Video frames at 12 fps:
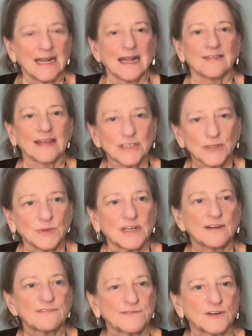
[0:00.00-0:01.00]
And that's when
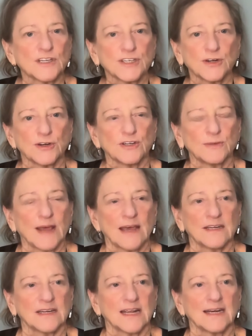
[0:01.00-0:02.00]
I first heard
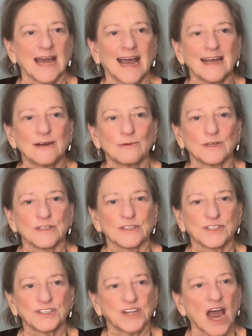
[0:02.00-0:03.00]
about it. And I was
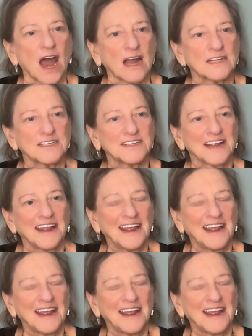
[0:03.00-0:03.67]
shocked.